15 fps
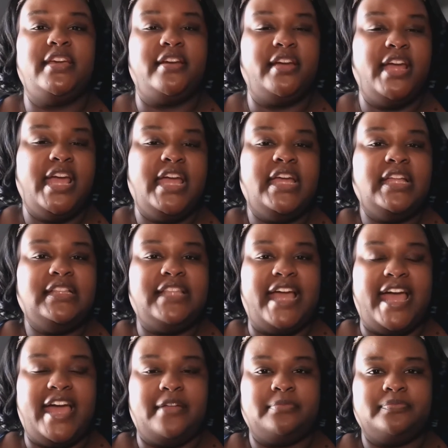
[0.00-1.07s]
there
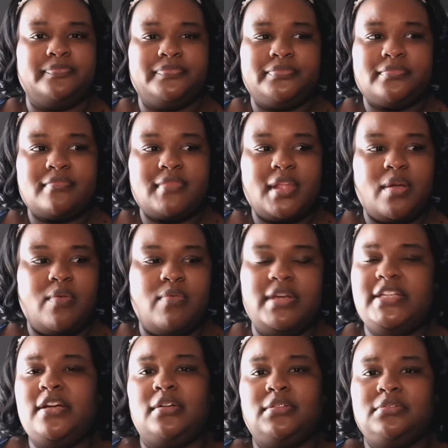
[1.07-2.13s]
that
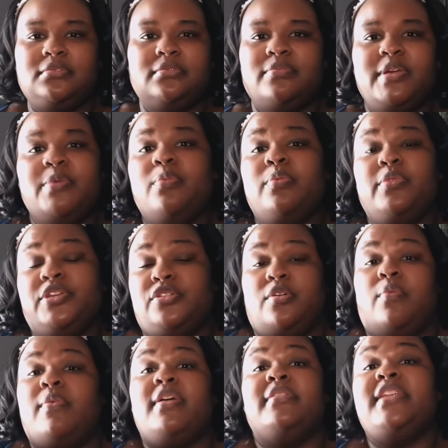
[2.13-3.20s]
we'll
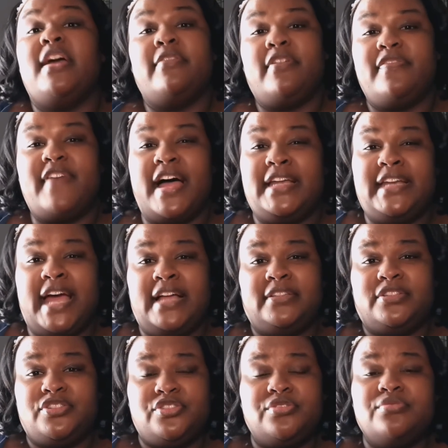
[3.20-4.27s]
never find
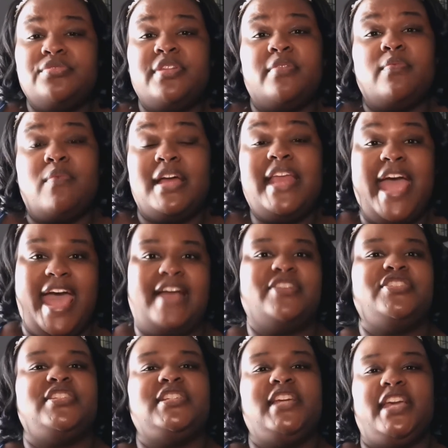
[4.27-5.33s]
out the truth of what
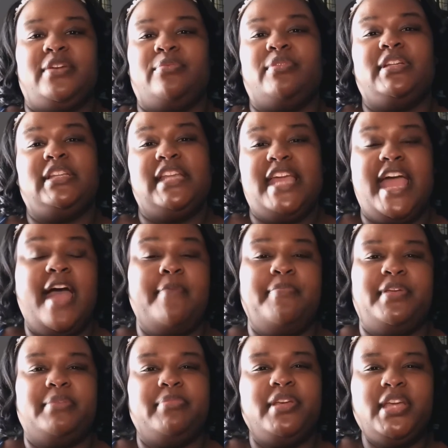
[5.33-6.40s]
actually and really
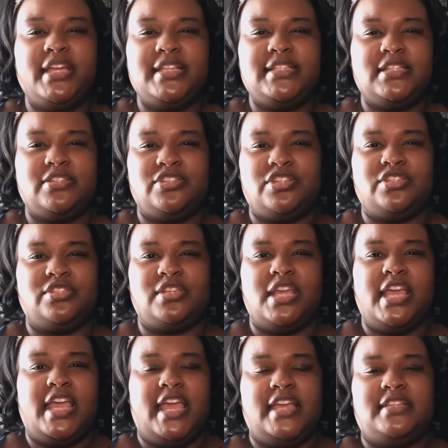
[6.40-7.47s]
happened, because
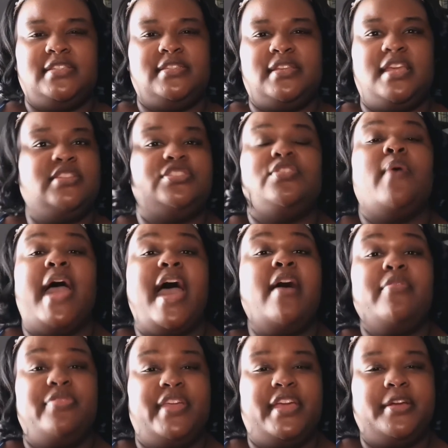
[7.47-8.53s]
it's so
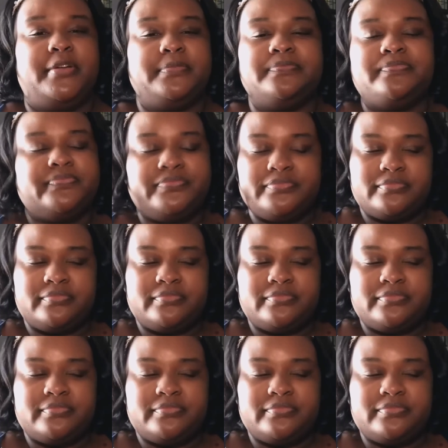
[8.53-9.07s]
out there.